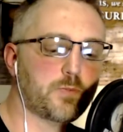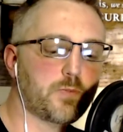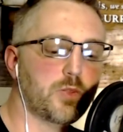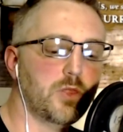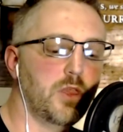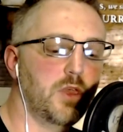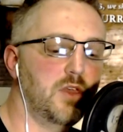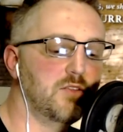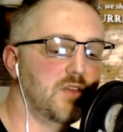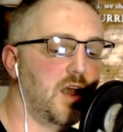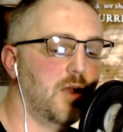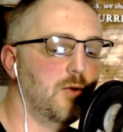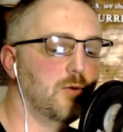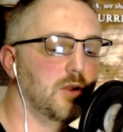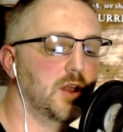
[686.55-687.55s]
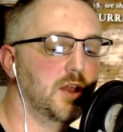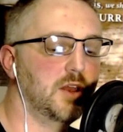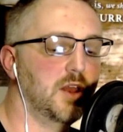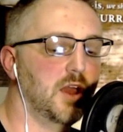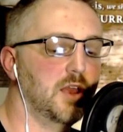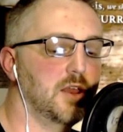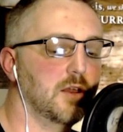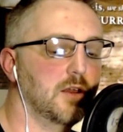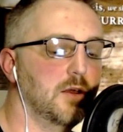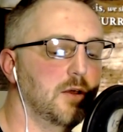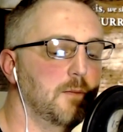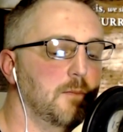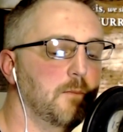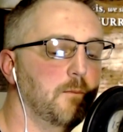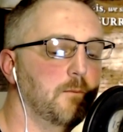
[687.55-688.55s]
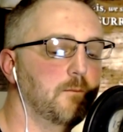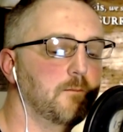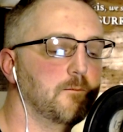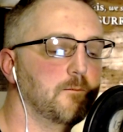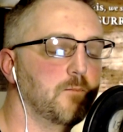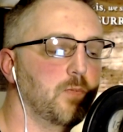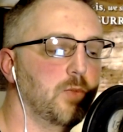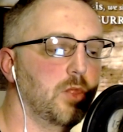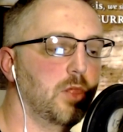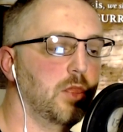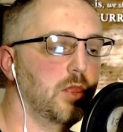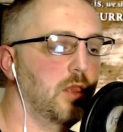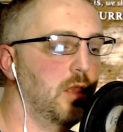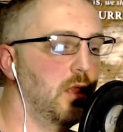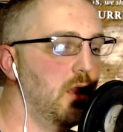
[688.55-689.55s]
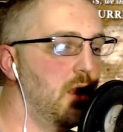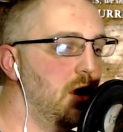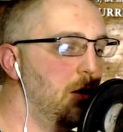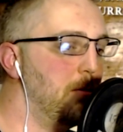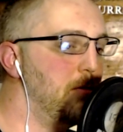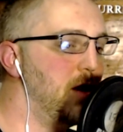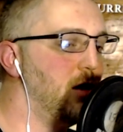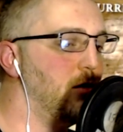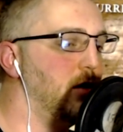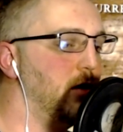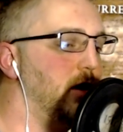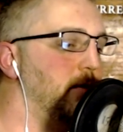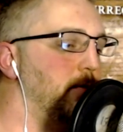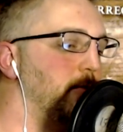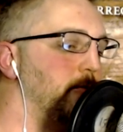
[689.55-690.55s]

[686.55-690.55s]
His hour had not yet come. Mary,